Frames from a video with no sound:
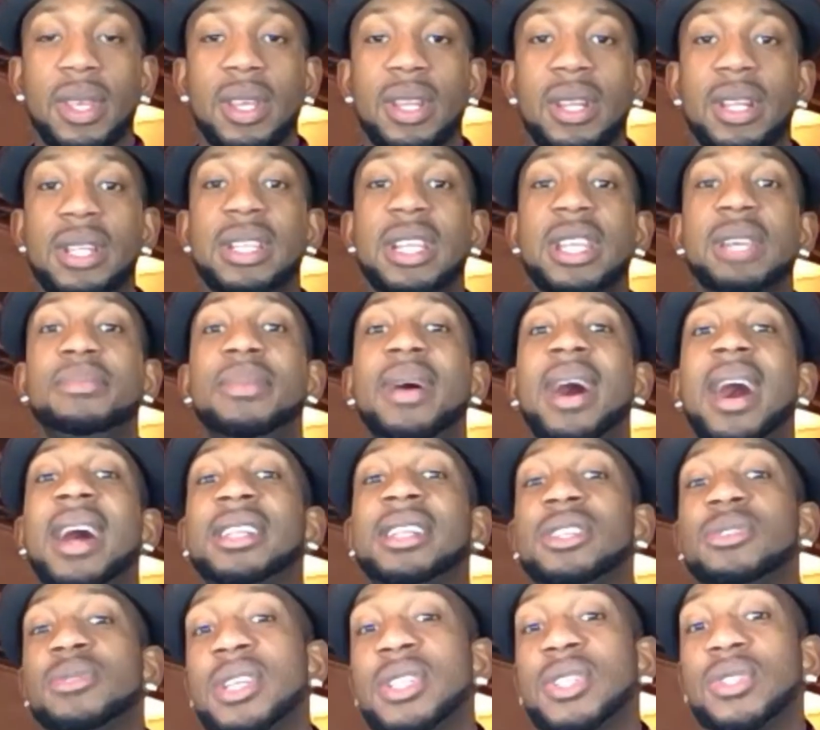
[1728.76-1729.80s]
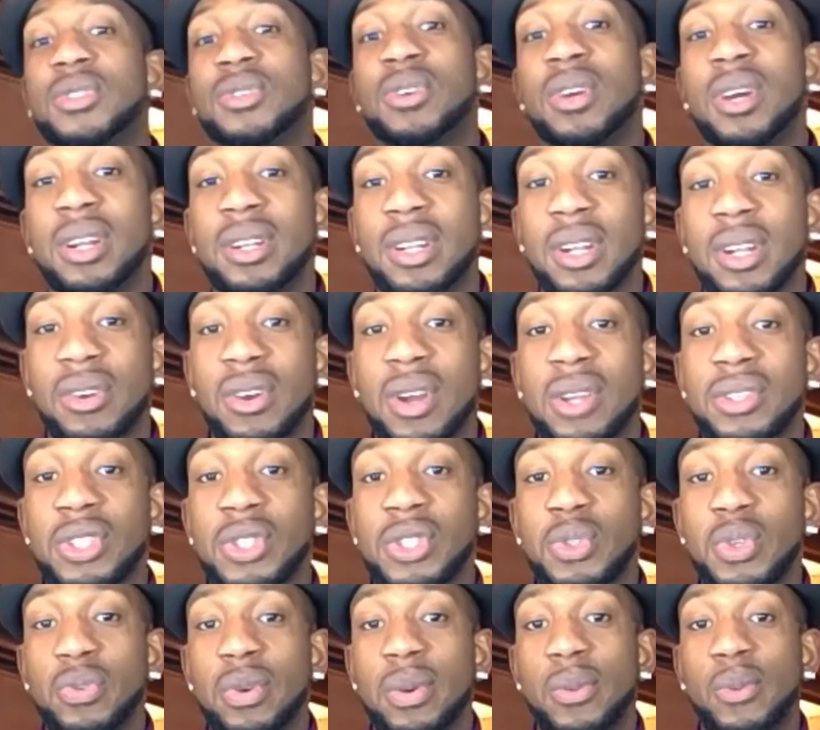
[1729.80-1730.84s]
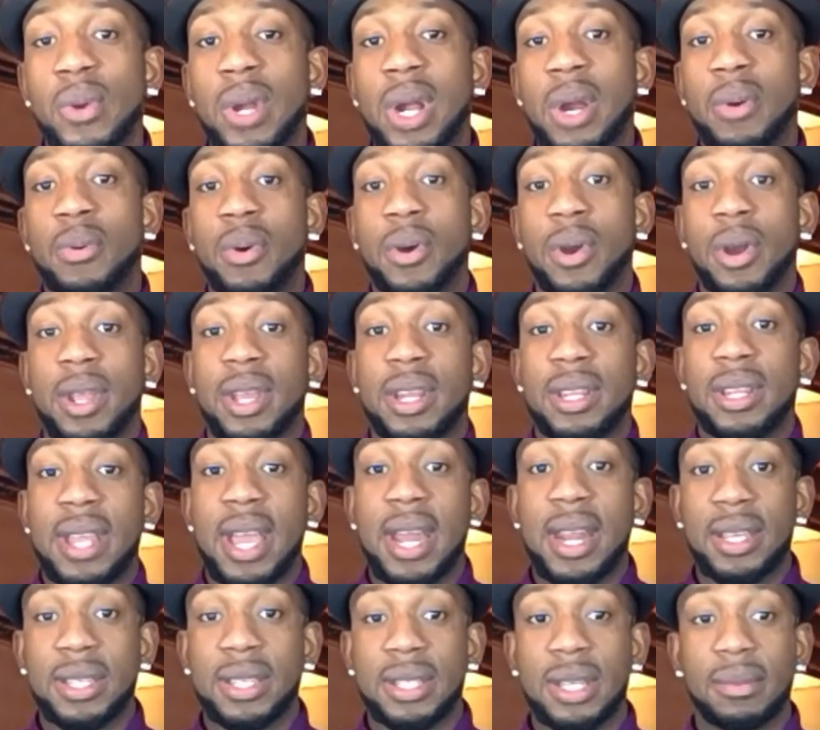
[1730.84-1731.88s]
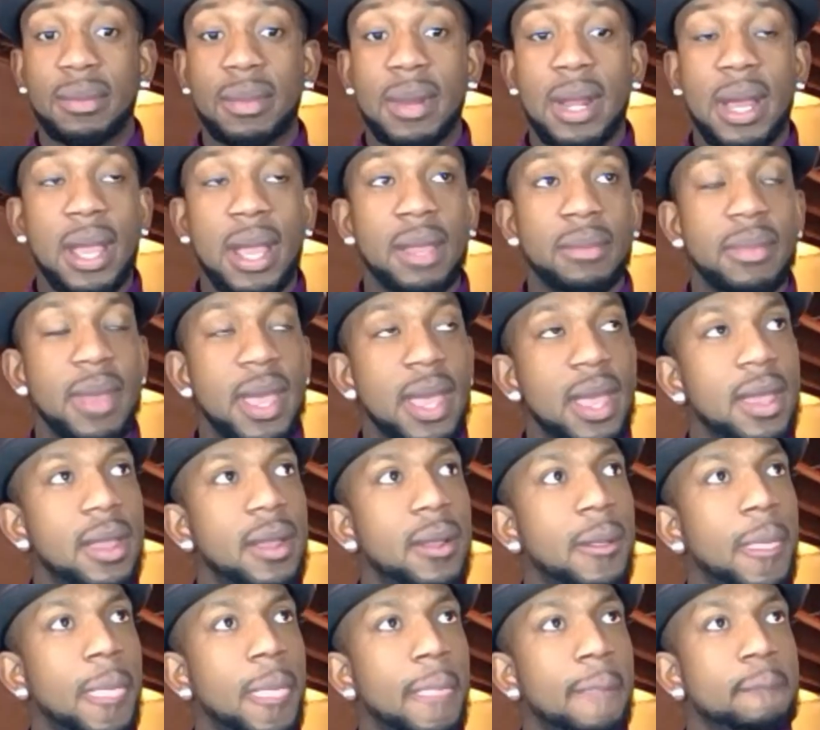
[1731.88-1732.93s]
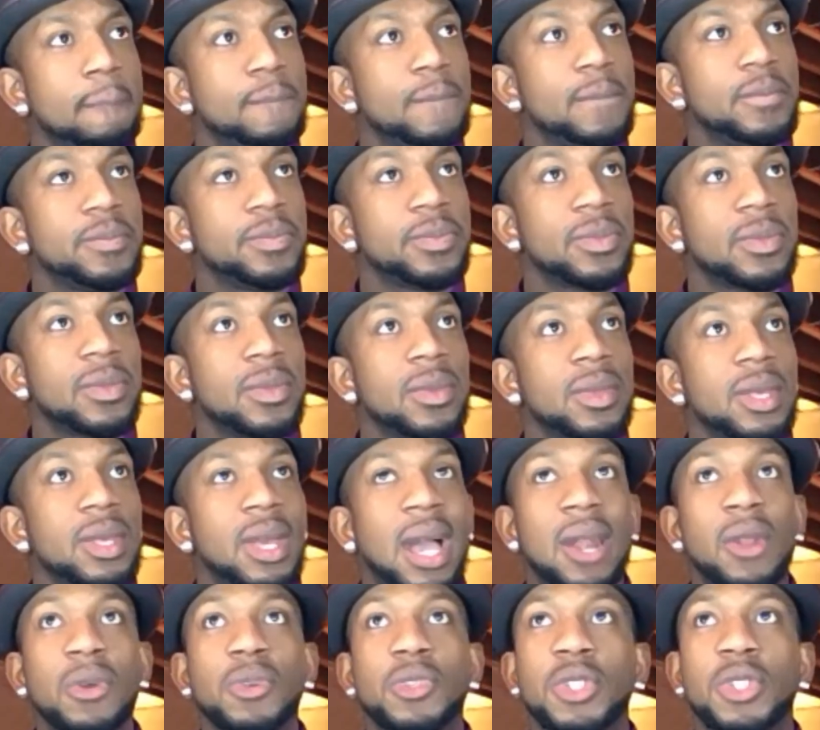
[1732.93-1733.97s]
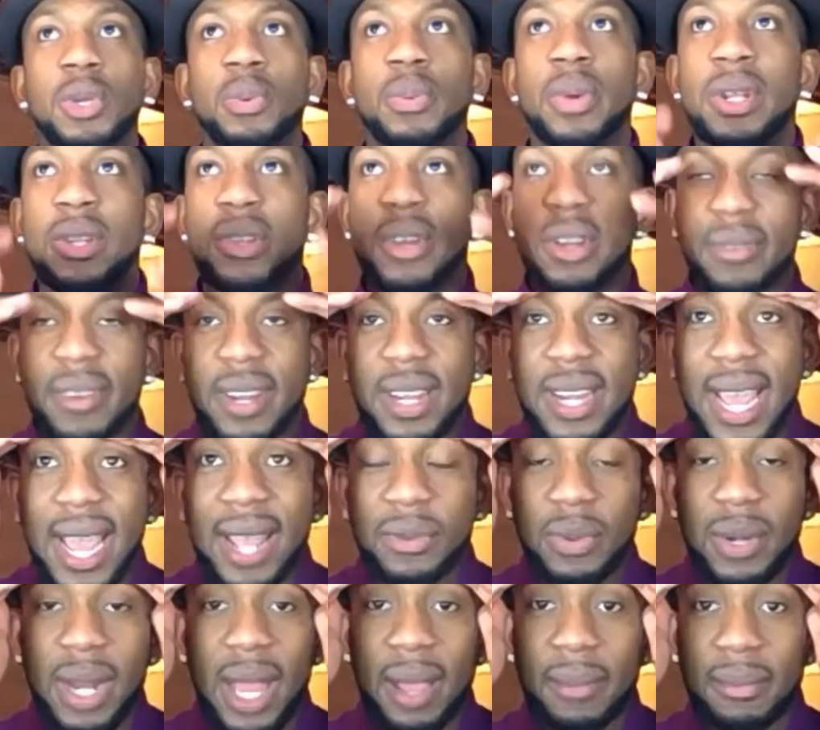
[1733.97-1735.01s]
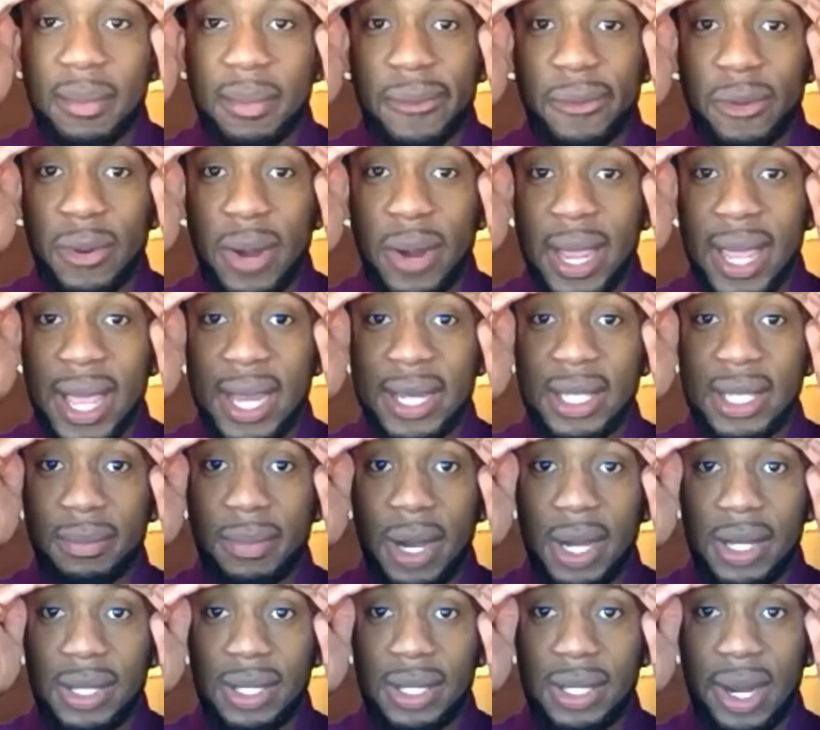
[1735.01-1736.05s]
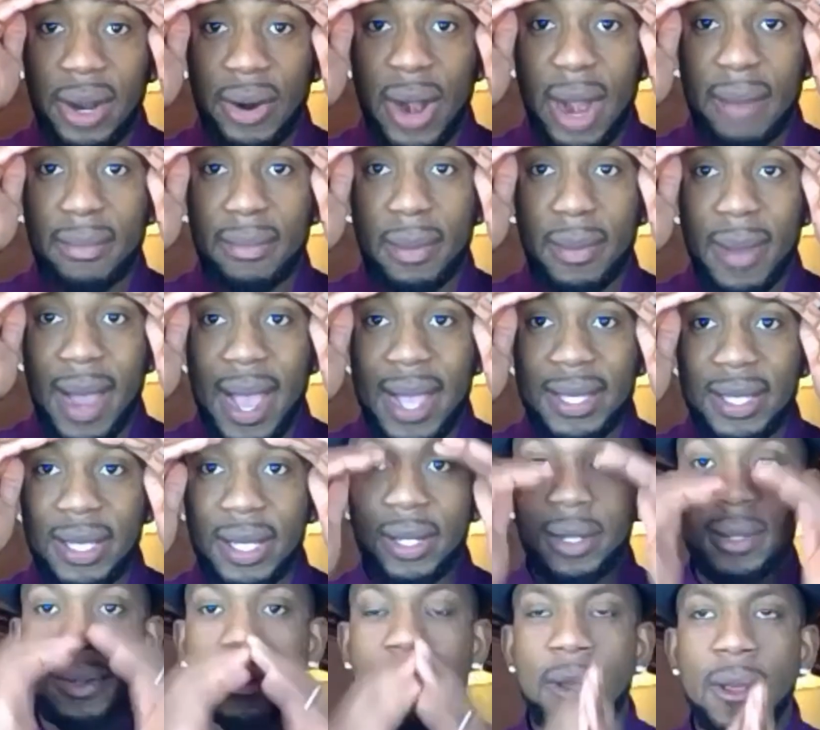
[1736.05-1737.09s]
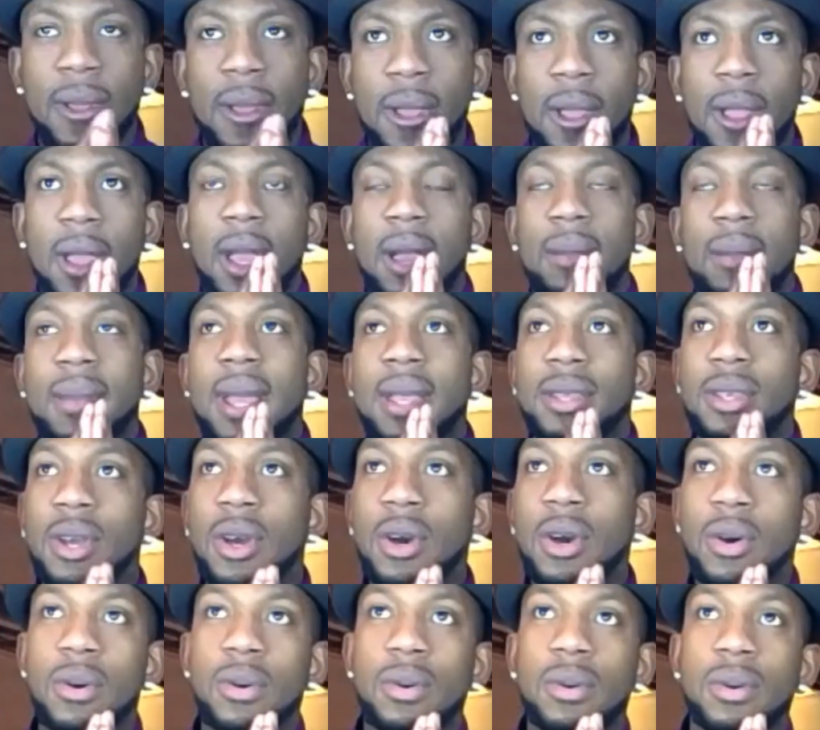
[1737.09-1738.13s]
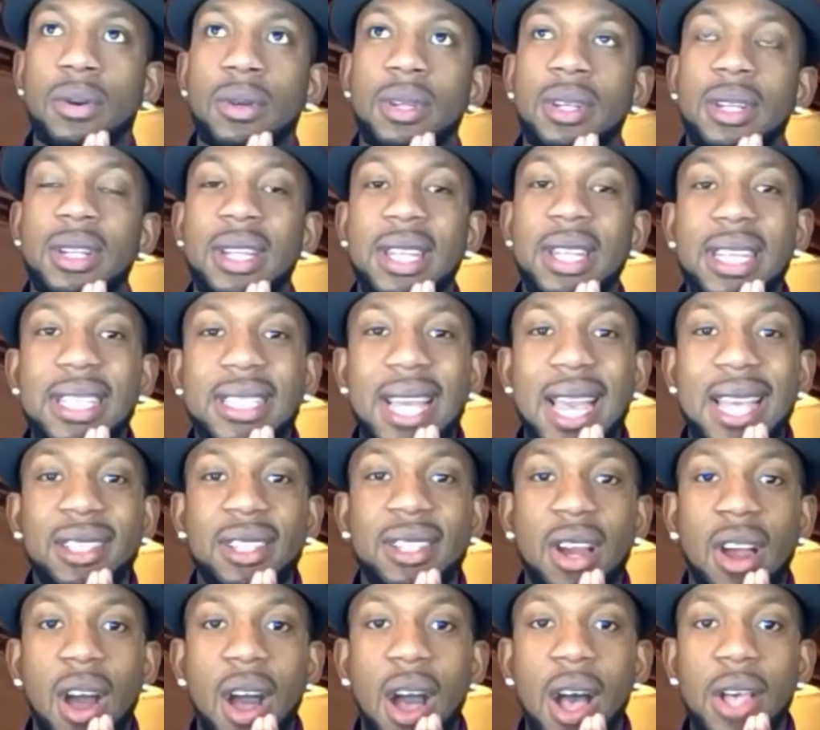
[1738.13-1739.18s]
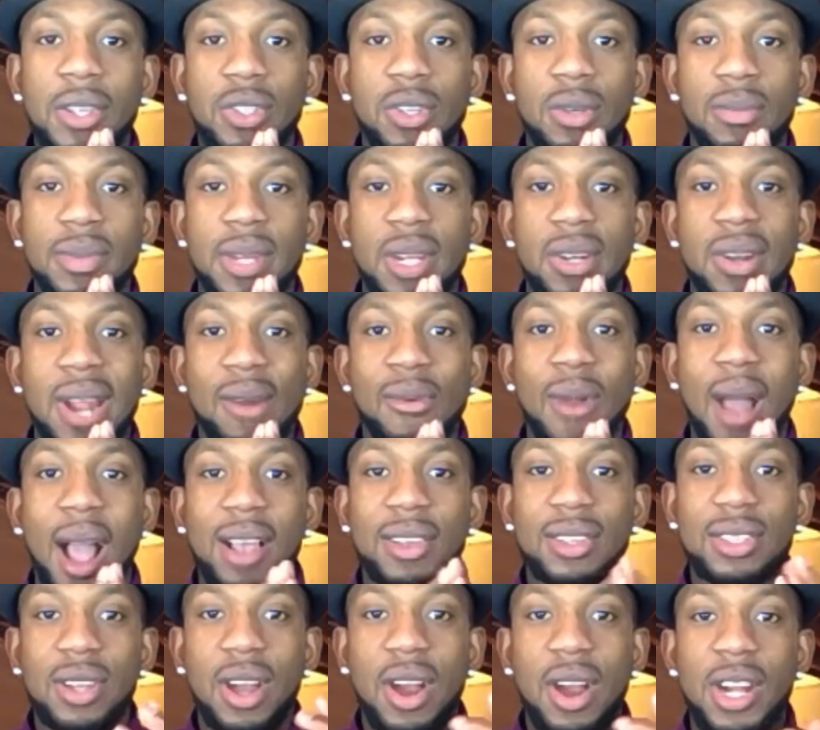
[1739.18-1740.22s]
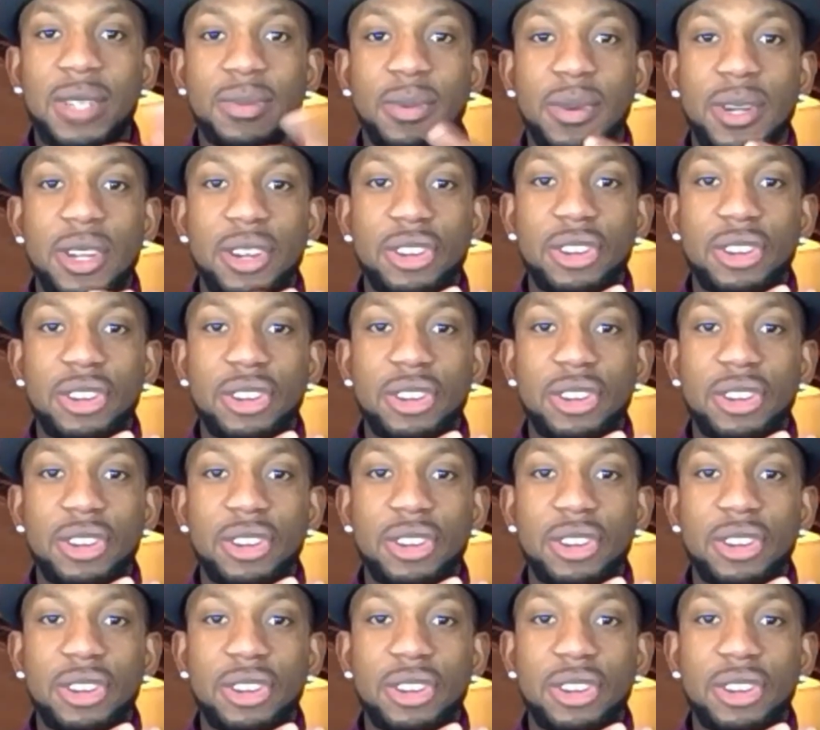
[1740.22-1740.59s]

it's an Ibachi restaurant across the street from where I work in Dennis. I'm like, man, I look to the window every night before I catch a bus or ride my bicycle. I'm like, yo, these guys are awesome. They're like rock stars, but they're